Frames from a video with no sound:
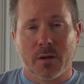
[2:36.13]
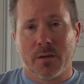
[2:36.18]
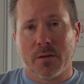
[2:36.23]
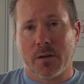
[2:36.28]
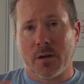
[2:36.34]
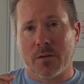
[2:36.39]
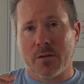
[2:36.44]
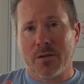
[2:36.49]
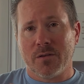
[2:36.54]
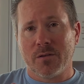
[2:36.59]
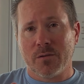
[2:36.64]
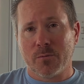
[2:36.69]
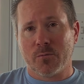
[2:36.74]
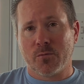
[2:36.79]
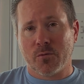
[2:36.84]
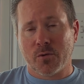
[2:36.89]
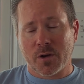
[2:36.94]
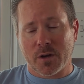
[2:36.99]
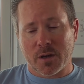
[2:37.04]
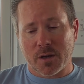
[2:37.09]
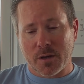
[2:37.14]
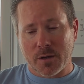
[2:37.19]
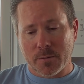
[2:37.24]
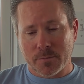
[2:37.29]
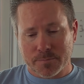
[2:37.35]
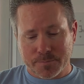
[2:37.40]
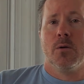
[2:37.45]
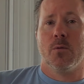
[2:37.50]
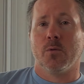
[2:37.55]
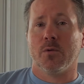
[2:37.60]
Now this is tricky.
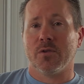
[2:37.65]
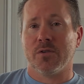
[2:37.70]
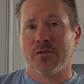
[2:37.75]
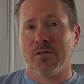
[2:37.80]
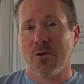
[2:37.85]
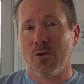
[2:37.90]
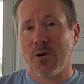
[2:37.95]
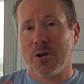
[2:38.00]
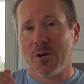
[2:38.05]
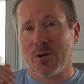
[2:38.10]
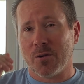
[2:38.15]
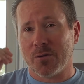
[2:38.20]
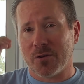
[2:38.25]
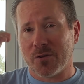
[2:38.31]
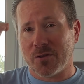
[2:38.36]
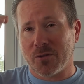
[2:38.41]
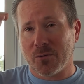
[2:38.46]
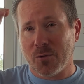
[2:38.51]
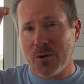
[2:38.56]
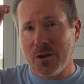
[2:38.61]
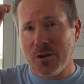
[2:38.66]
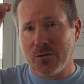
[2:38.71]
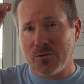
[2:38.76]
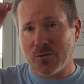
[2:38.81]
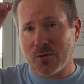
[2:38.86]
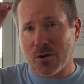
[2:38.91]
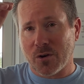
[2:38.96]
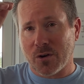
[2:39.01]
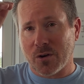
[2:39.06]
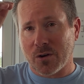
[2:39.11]
We're starting on the 3
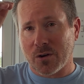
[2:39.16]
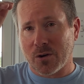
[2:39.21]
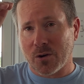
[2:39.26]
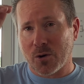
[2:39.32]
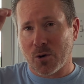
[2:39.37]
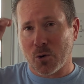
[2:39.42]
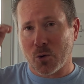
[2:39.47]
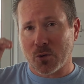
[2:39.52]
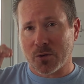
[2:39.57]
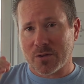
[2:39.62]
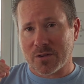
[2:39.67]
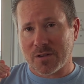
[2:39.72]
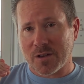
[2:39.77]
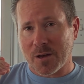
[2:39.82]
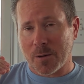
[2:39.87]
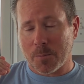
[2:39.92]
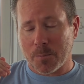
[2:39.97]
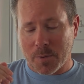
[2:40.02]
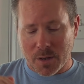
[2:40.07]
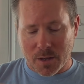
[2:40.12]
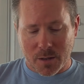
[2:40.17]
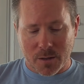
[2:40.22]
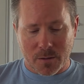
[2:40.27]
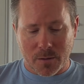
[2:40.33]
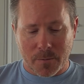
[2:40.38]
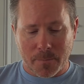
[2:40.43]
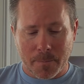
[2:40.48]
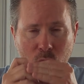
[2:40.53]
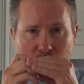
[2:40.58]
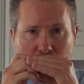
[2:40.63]
draw whole step bend.